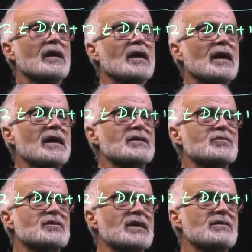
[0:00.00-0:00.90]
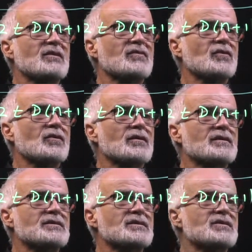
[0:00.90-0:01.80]
As we said before,
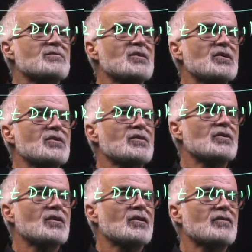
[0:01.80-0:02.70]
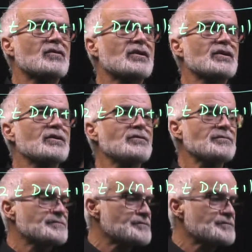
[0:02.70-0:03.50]
this is mu over U.